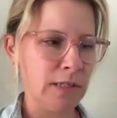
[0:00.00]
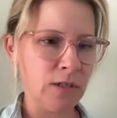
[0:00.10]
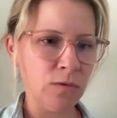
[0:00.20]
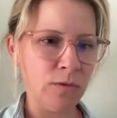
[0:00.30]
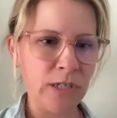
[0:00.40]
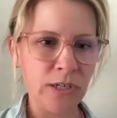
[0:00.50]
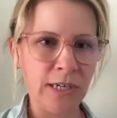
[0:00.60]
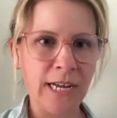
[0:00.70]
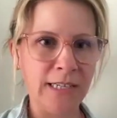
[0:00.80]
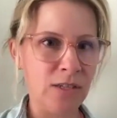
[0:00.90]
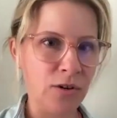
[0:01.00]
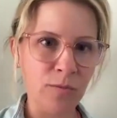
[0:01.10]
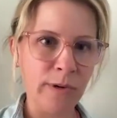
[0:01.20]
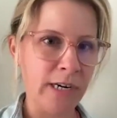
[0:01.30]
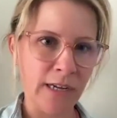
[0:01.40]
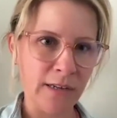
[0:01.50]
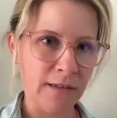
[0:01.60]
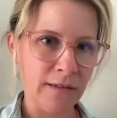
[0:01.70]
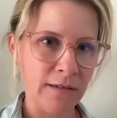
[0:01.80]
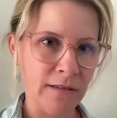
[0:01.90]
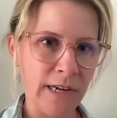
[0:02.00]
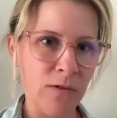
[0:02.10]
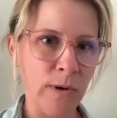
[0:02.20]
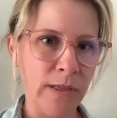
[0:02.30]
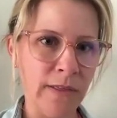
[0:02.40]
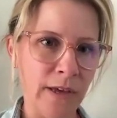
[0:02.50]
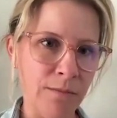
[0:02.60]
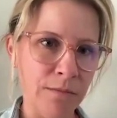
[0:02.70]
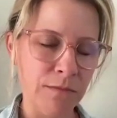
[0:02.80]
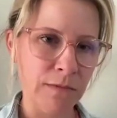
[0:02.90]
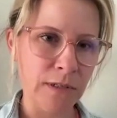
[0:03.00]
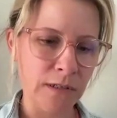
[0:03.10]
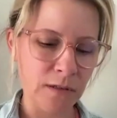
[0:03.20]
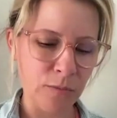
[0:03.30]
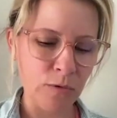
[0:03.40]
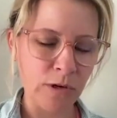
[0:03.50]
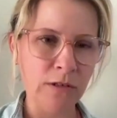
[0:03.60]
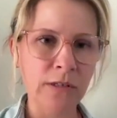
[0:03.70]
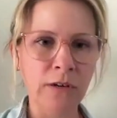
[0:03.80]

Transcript: situation and has nobody there with them to support.